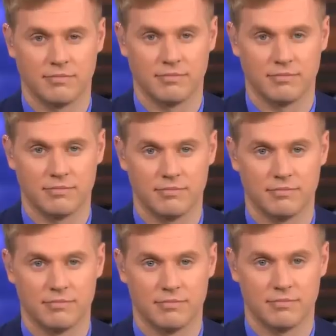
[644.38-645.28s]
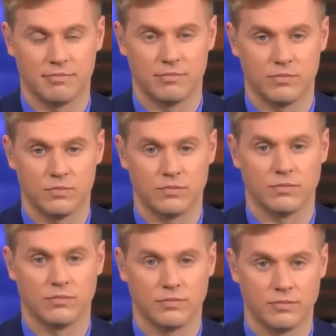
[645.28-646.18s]

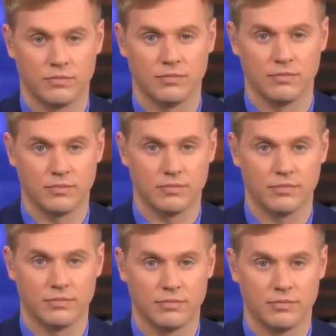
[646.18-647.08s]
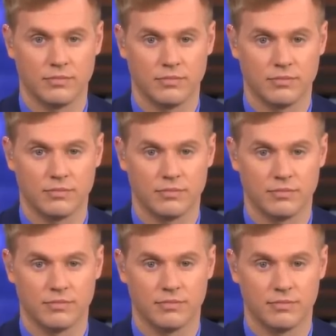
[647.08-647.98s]

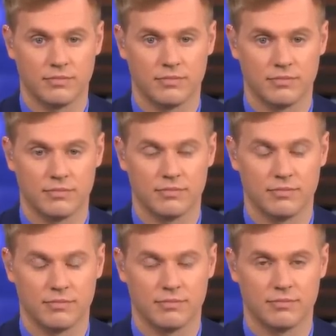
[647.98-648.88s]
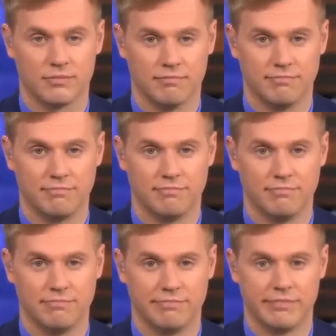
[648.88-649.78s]

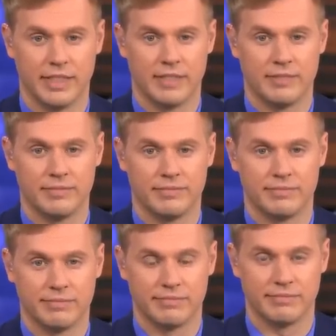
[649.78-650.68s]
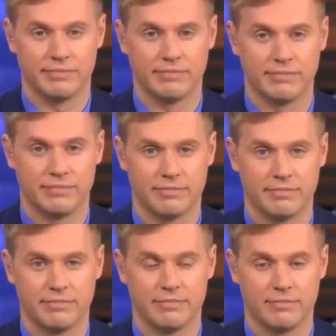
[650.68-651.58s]

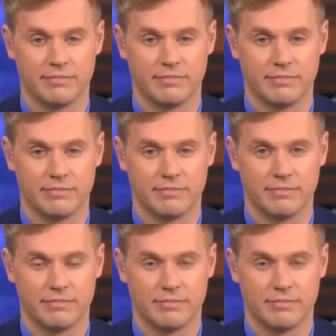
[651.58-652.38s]
[no speech]